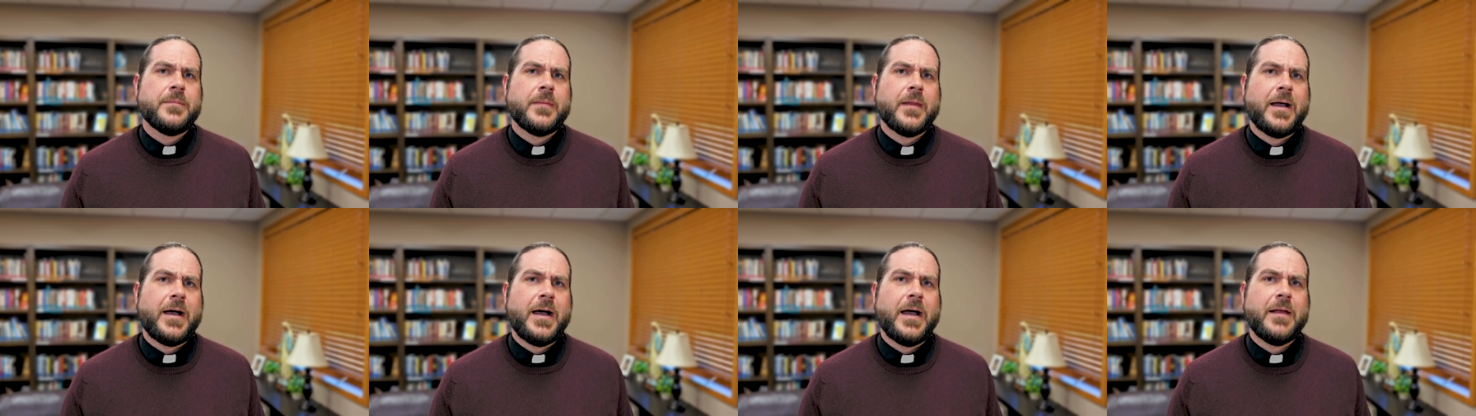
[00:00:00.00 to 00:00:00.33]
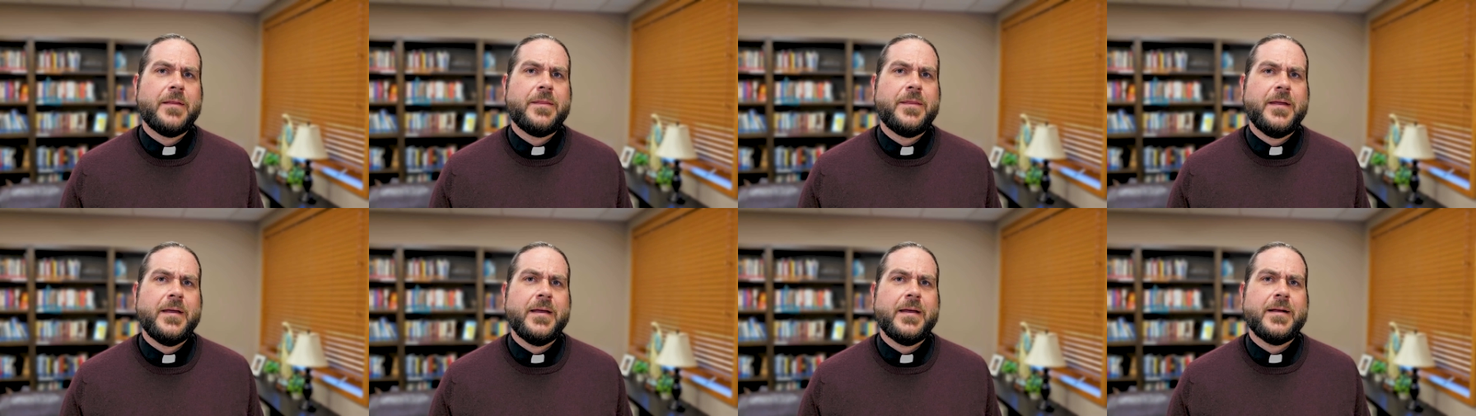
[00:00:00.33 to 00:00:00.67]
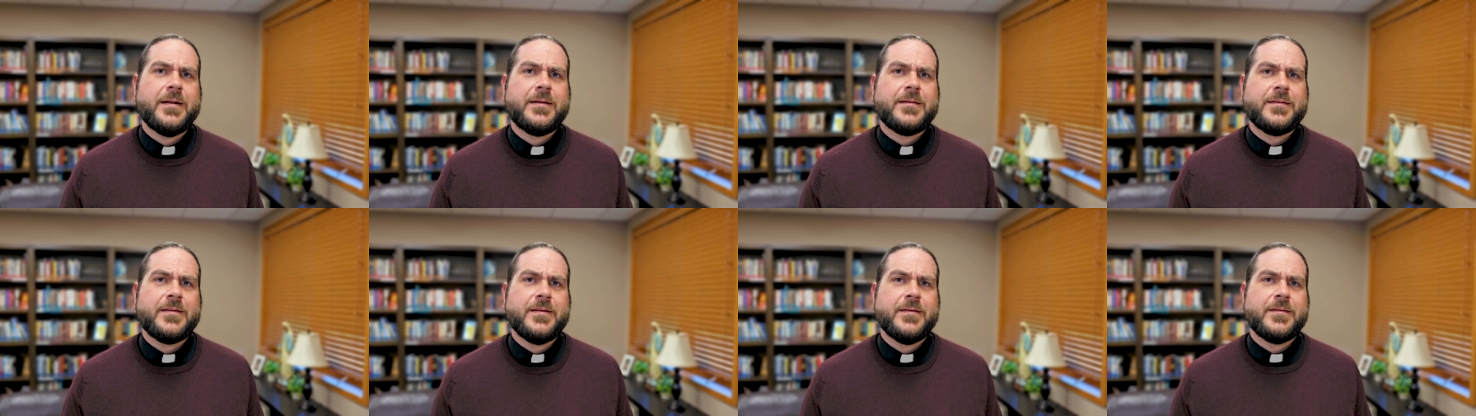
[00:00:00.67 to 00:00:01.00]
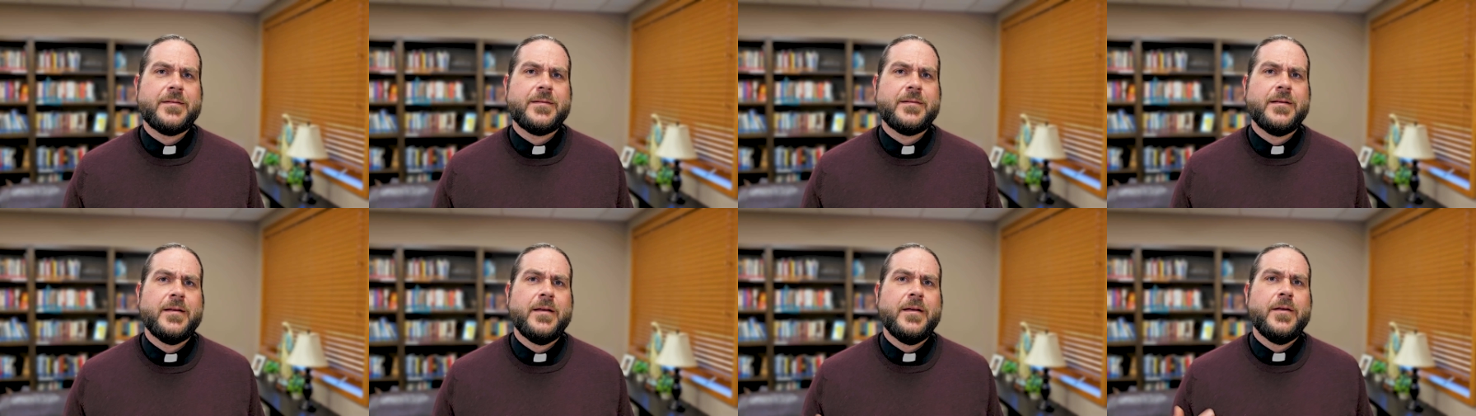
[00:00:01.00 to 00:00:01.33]
I think it's
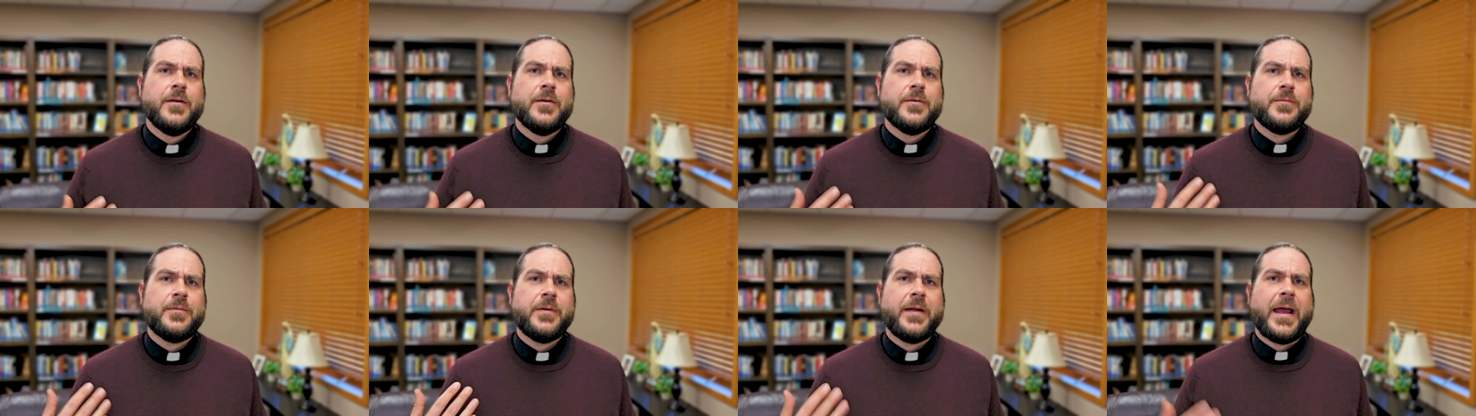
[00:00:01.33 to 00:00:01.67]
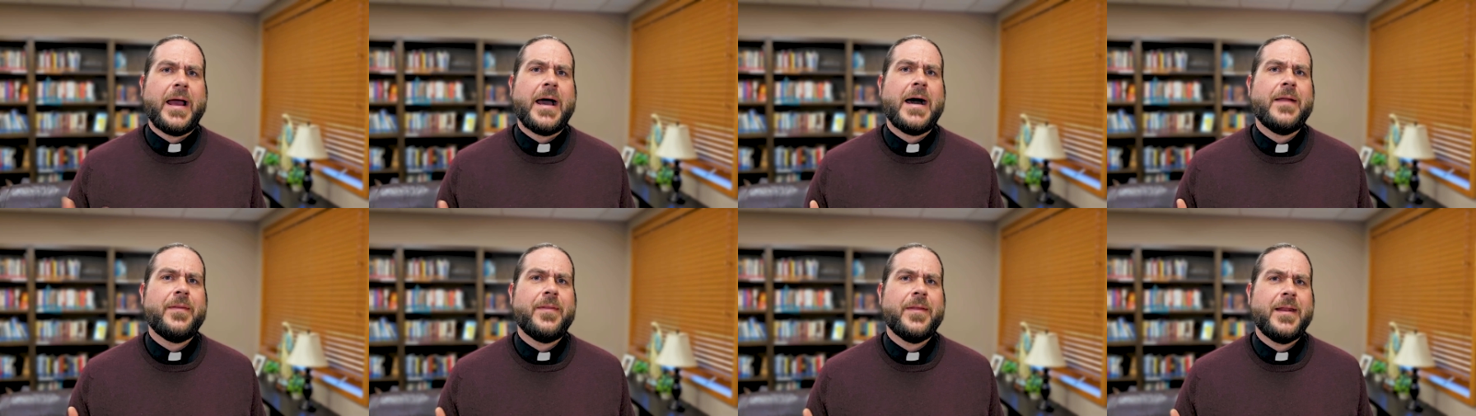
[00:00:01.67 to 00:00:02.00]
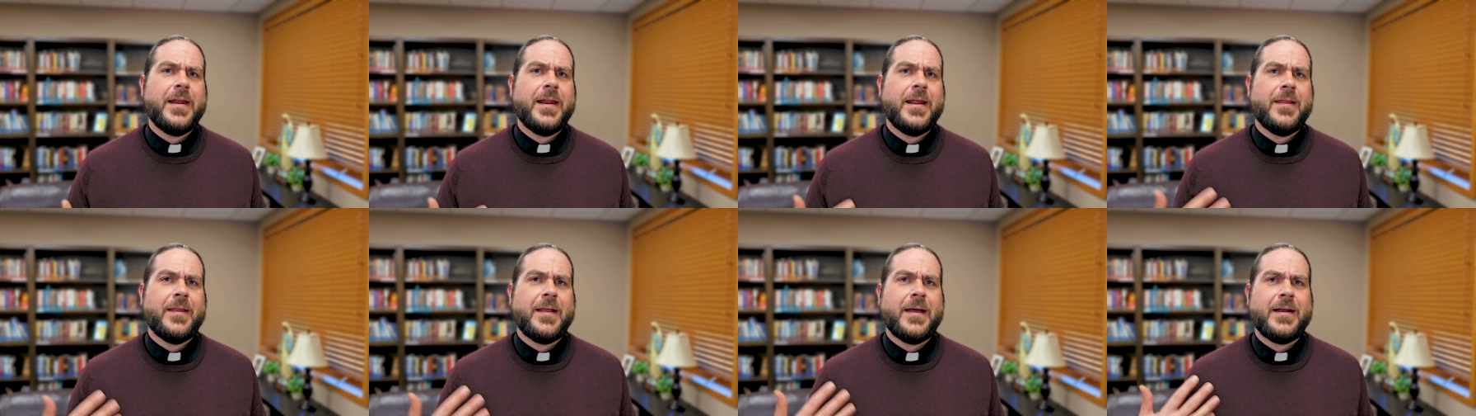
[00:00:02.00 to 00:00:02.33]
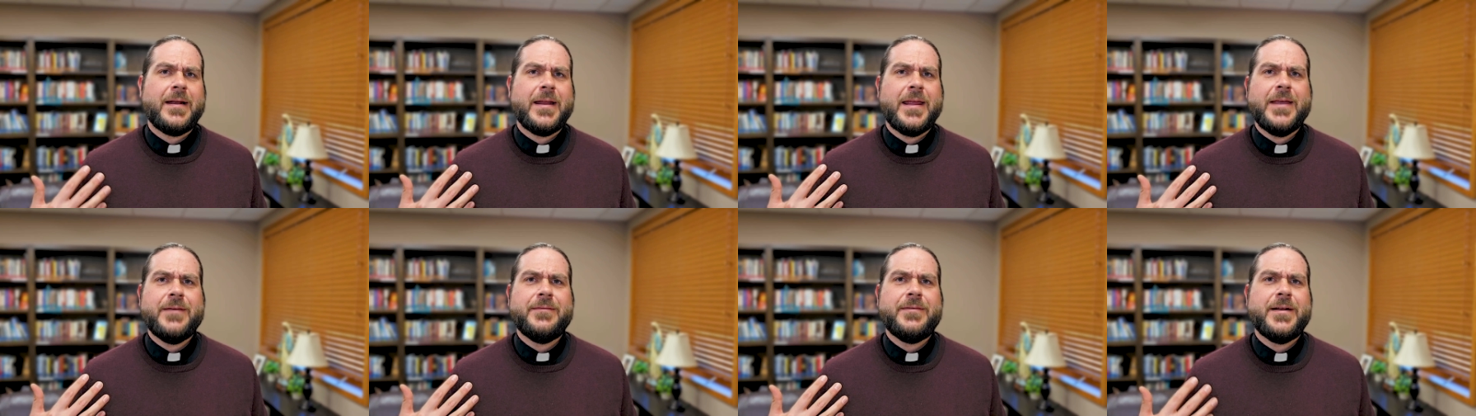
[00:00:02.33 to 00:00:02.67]
this reality that
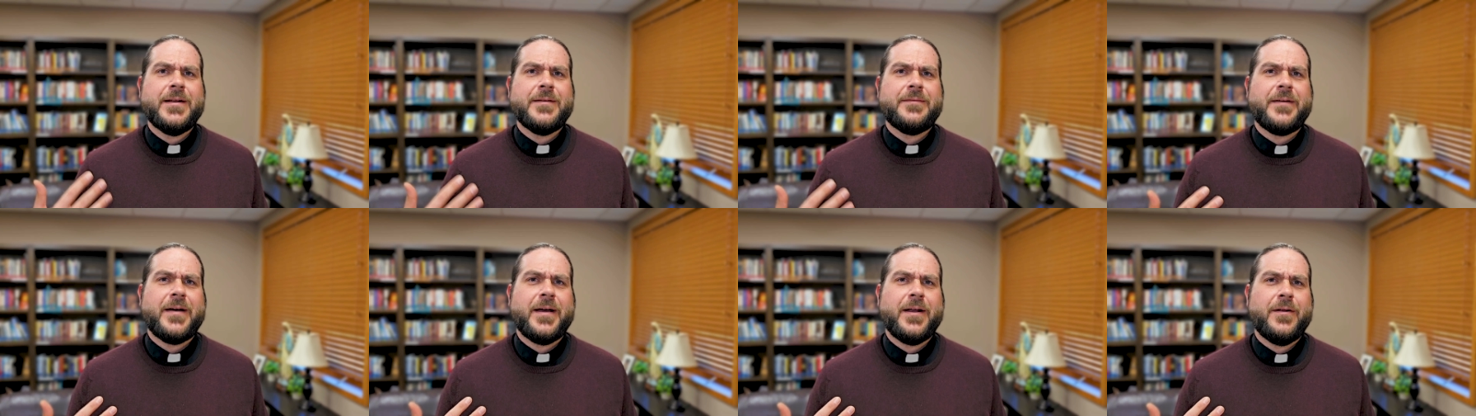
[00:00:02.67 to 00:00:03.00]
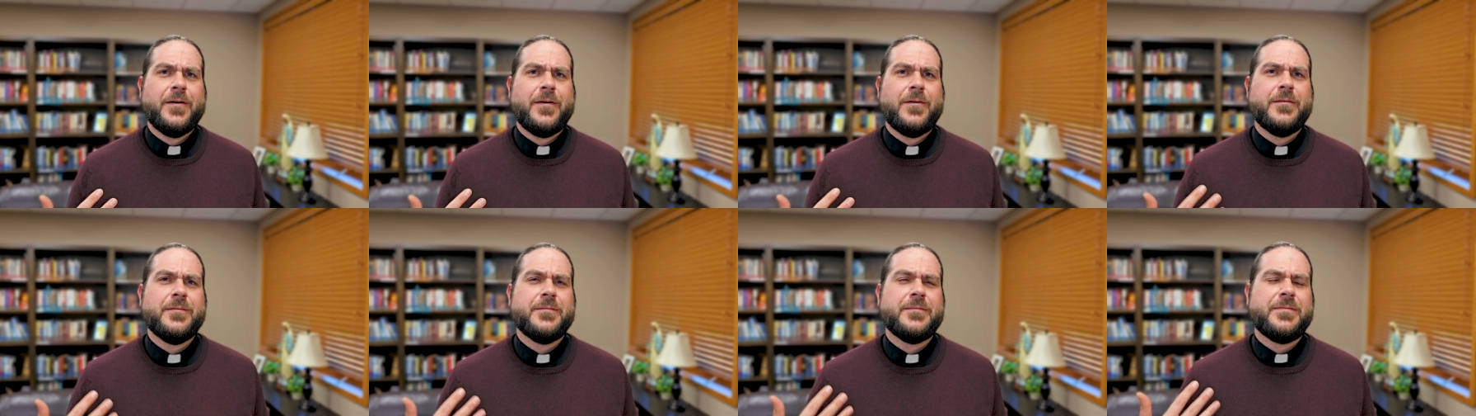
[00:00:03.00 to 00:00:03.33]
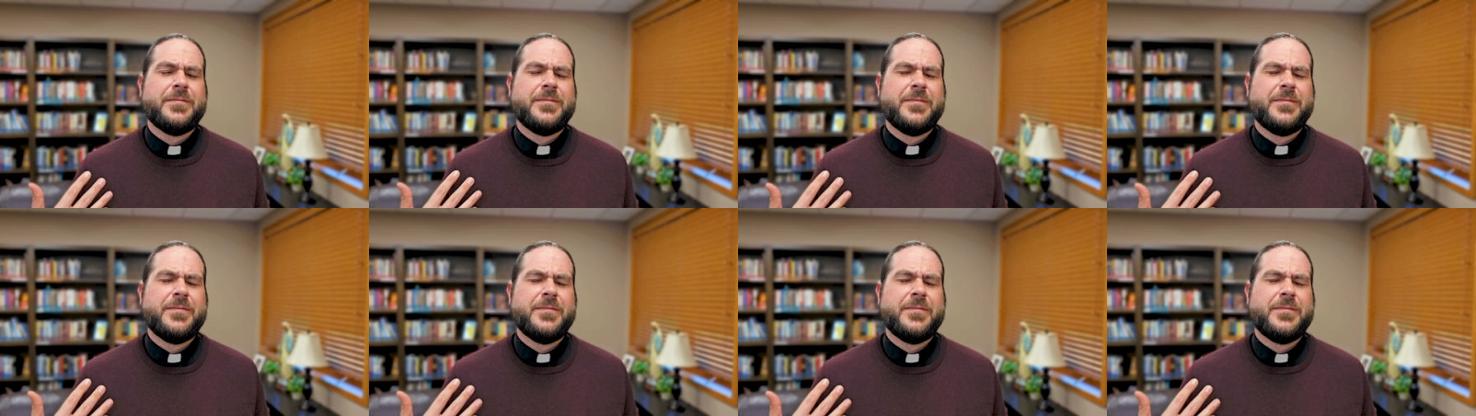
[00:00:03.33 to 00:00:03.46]
even if I don't